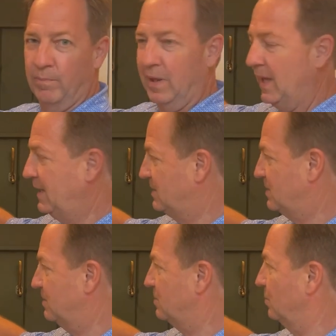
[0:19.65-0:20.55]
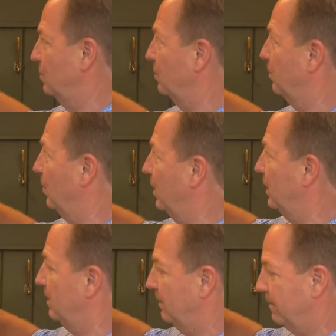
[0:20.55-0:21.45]
place to
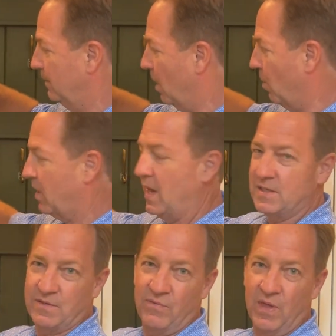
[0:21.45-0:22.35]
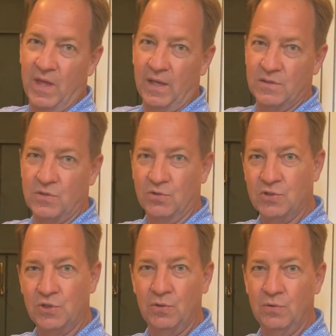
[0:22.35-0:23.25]
put all kinds of things, your
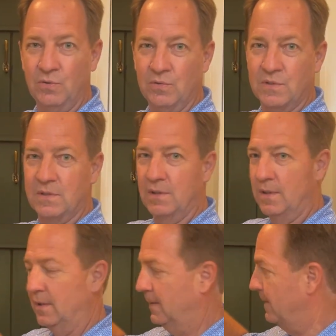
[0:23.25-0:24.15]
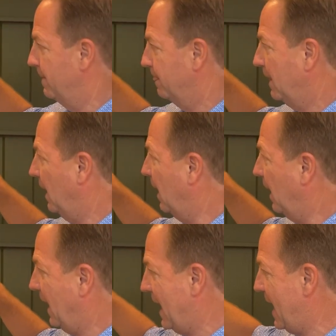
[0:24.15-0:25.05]
shoes,
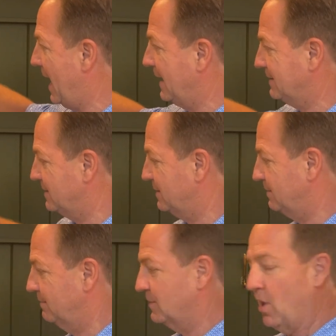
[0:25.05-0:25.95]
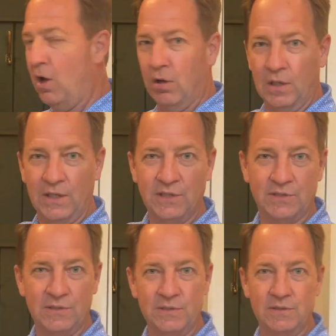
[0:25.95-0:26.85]
hats, dog
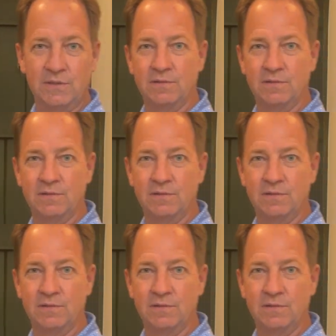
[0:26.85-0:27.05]
leashes,